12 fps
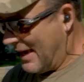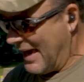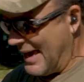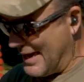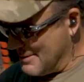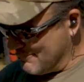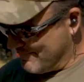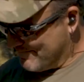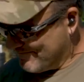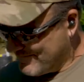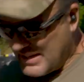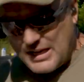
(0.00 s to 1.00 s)

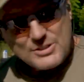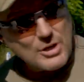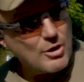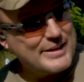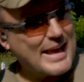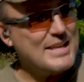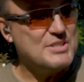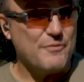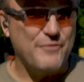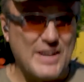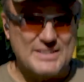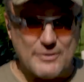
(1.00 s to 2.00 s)
So okay, it's
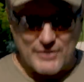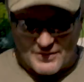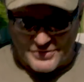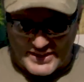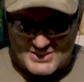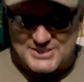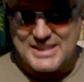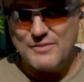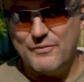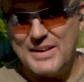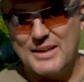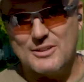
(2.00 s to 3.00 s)
effective on
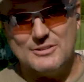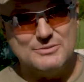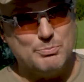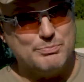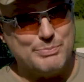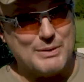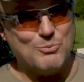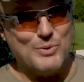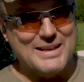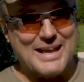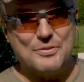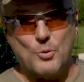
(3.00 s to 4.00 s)
thin-skinned vehicles, but
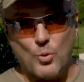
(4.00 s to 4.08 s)
we got the